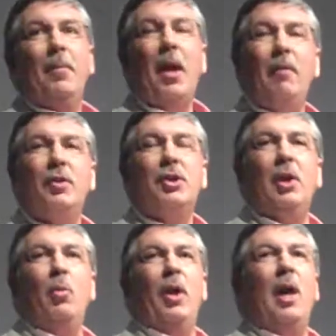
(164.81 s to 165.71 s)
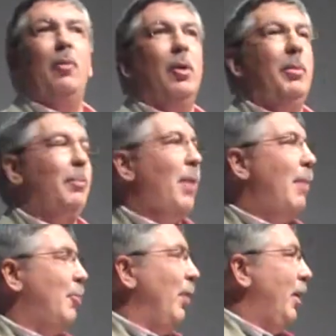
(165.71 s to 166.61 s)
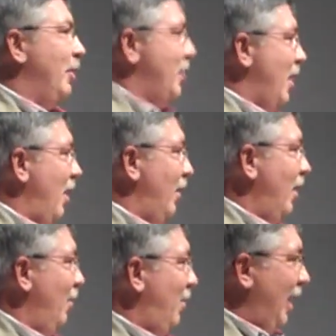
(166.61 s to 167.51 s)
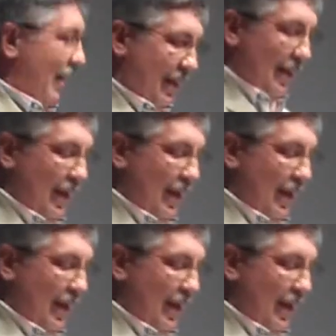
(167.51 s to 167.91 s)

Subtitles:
Obviously, we're not real big pop drinkers down there,